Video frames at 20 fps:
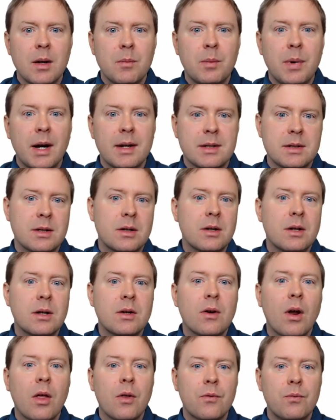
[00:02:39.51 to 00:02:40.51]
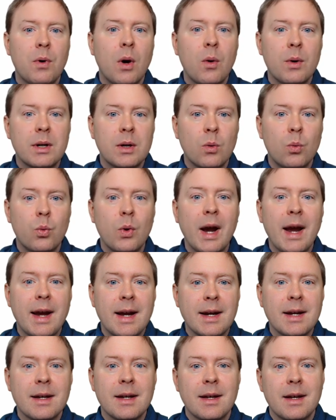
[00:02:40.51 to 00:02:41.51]
but throwing
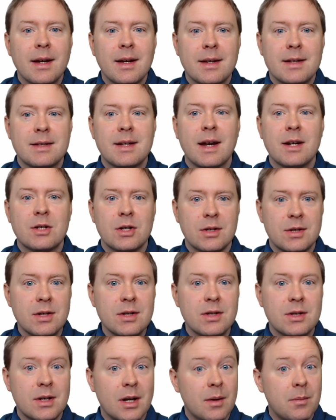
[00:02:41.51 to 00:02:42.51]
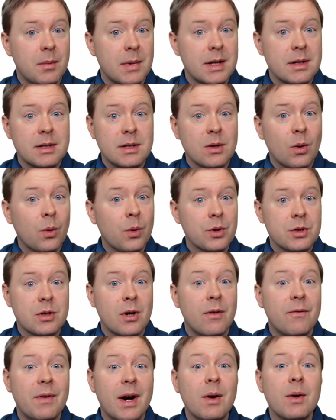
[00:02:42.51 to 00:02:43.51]
away such a system is
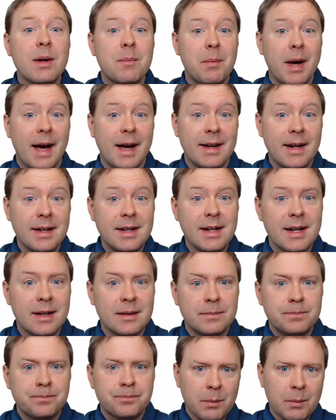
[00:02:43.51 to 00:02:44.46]
also a very bad idea.